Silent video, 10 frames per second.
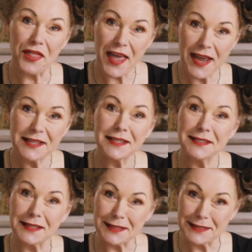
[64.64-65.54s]
that
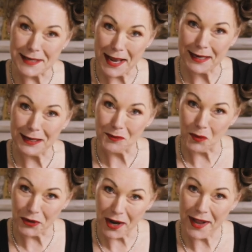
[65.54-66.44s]
is exactly
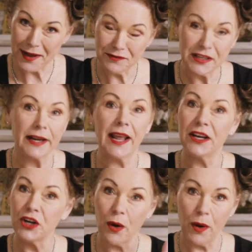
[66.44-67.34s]
what I have done,
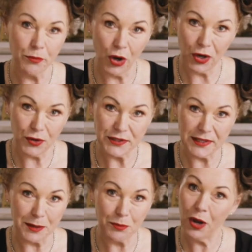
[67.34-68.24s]
and no, I'm not
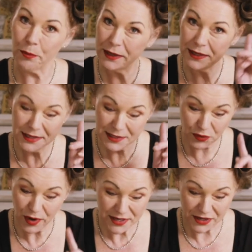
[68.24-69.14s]
losing the plot, but it is a
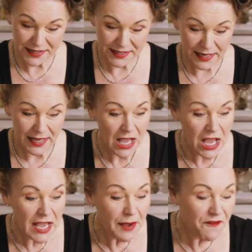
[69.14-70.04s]
great idea.
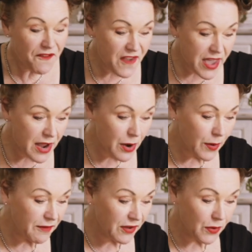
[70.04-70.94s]

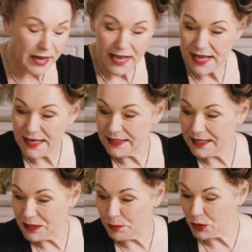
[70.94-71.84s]
Very, very
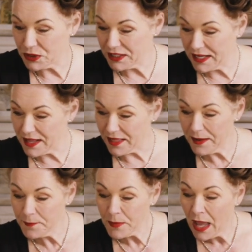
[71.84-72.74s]
easy to put together.